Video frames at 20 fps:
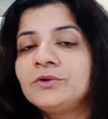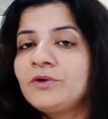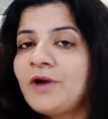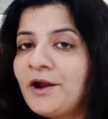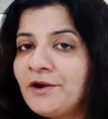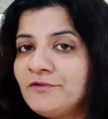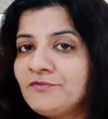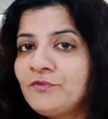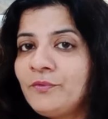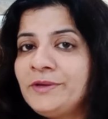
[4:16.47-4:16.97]

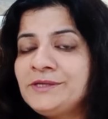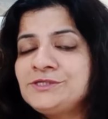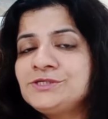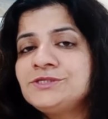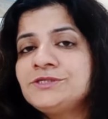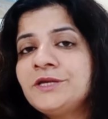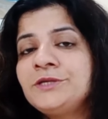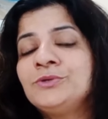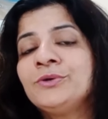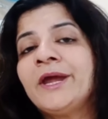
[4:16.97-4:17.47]
kind of questions,
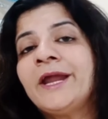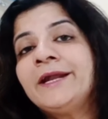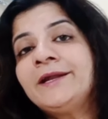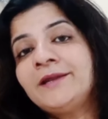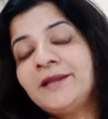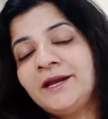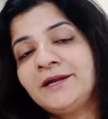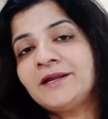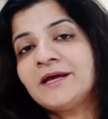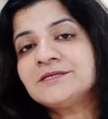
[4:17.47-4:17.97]
and you get
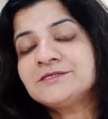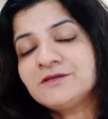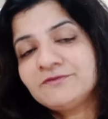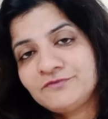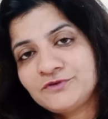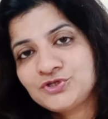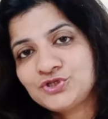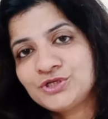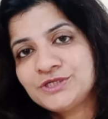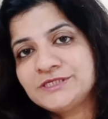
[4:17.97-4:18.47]
data
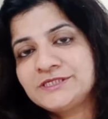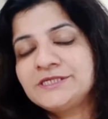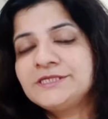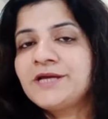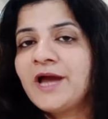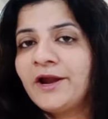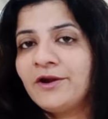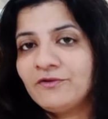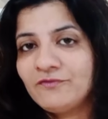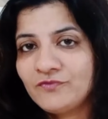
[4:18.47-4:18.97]
sufficiency
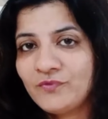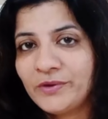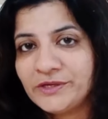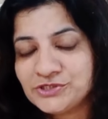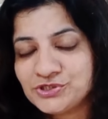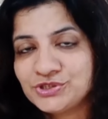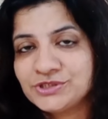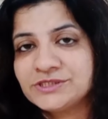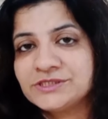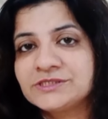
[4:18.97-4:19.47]
kind of
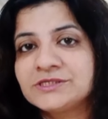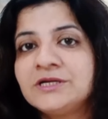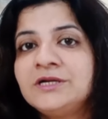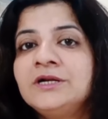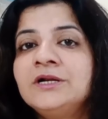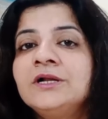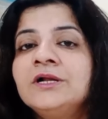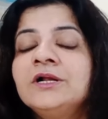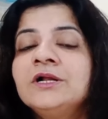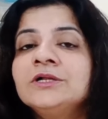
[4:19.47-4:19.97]
questions.
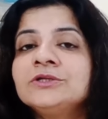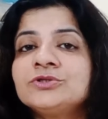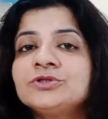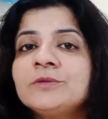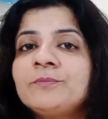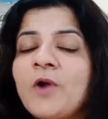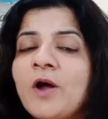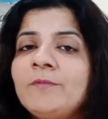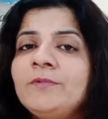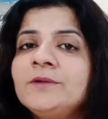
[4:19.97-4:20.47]
So the
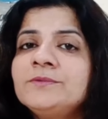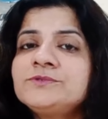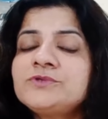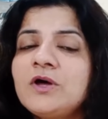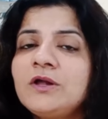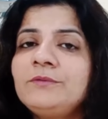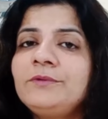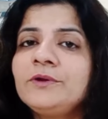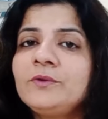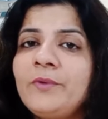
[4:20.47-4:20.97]
problem
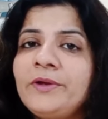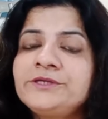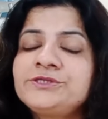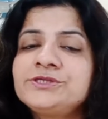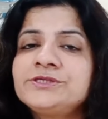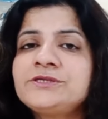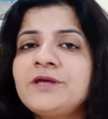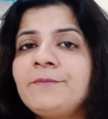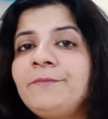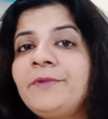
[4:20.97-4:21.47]
solving
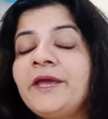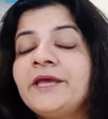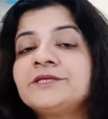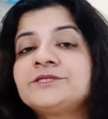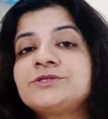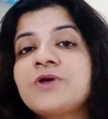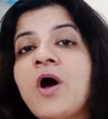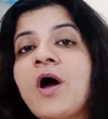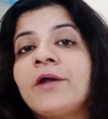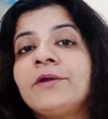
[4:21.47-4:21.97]
questions are
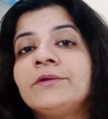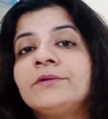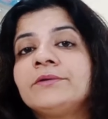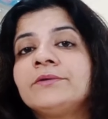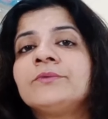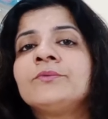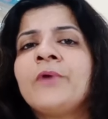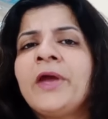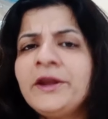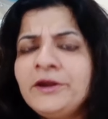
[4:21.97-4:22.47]
based on
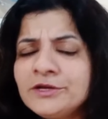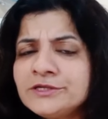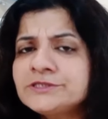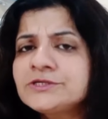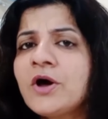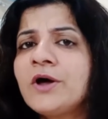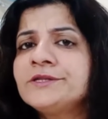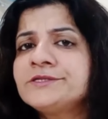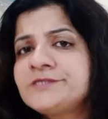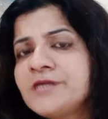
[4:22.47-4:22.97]
various
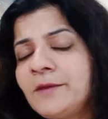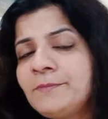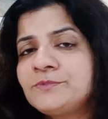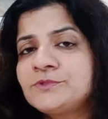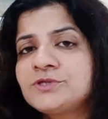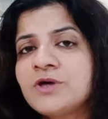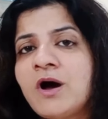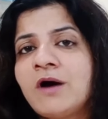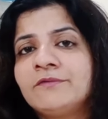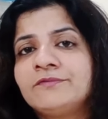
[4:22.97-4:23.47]

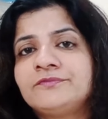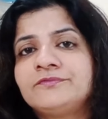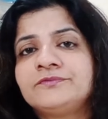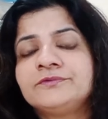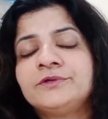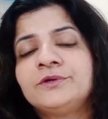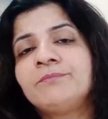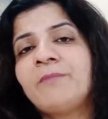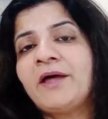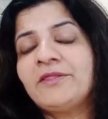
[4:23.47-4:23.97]
concepts of
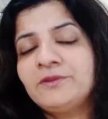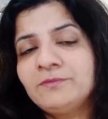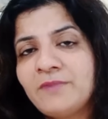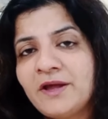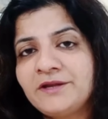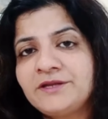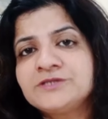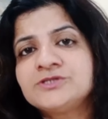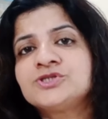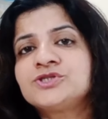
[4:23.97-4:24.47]

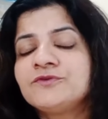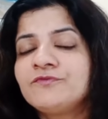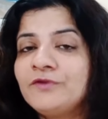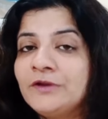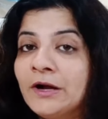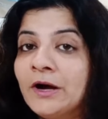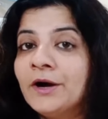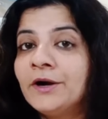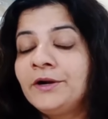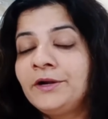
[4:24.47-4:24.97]
mathematics that you've
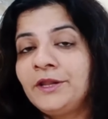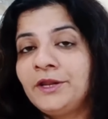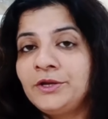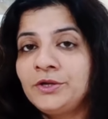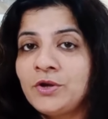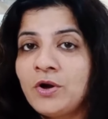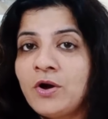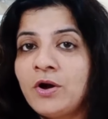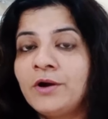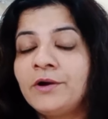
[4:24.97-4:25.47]
learned in
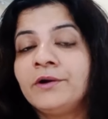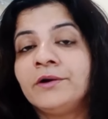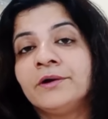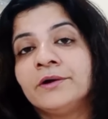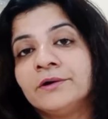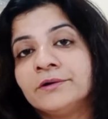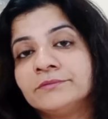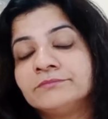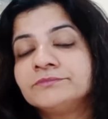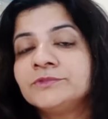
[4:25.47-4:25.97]

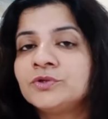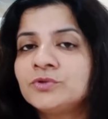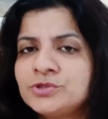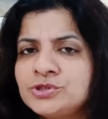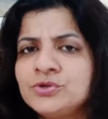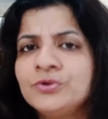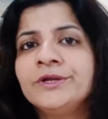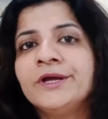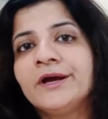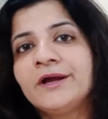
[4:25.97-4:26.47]
your
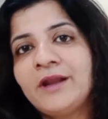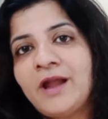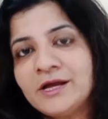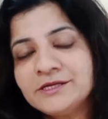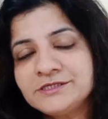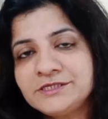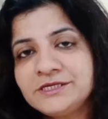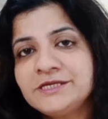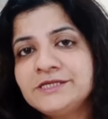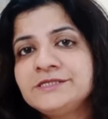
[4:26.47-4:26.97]
junior
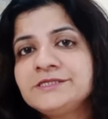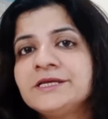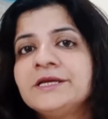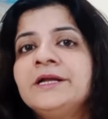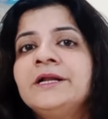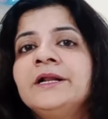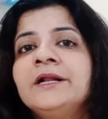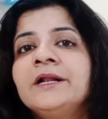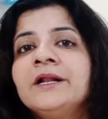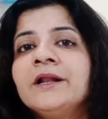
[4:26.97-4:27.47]
classes.
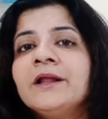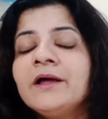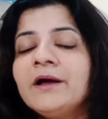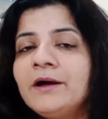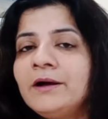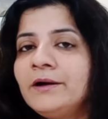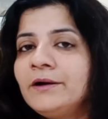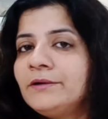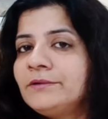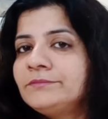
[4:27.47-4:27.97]

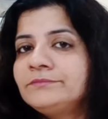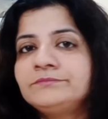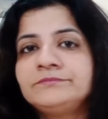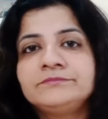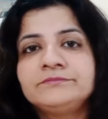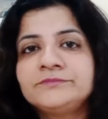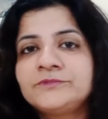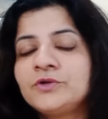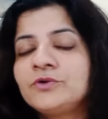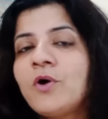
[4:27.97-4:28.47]

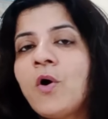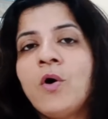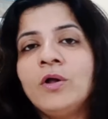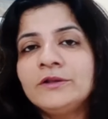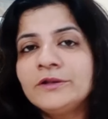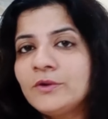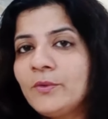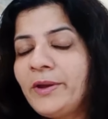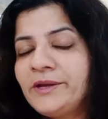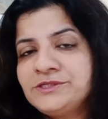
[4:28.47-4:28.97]
All
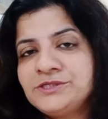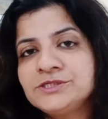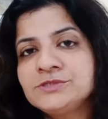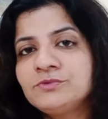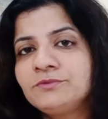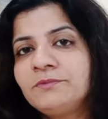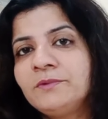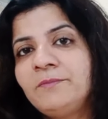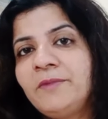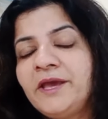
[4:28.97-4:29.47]
the questions
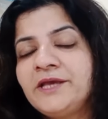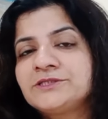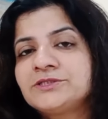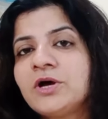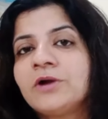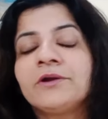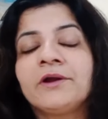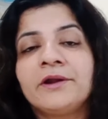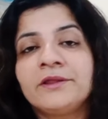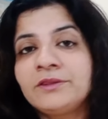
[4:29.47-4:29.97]
would be based
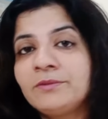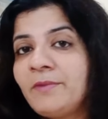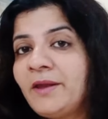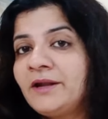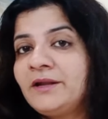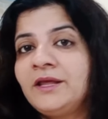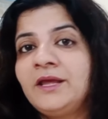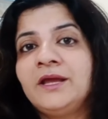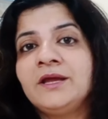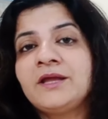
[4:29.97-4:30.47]
on
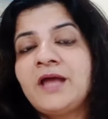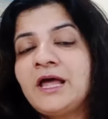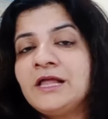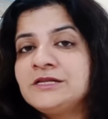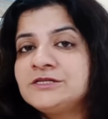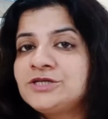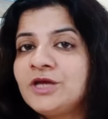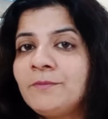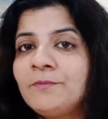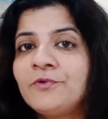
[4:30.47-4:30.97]
arithmetic,
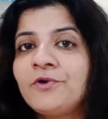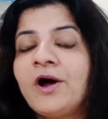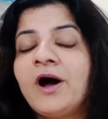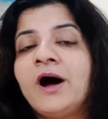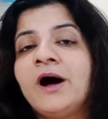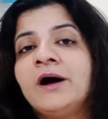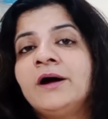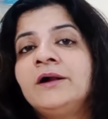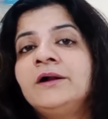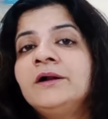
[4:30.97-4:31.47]

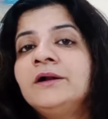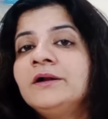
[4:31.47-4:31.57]
algebra,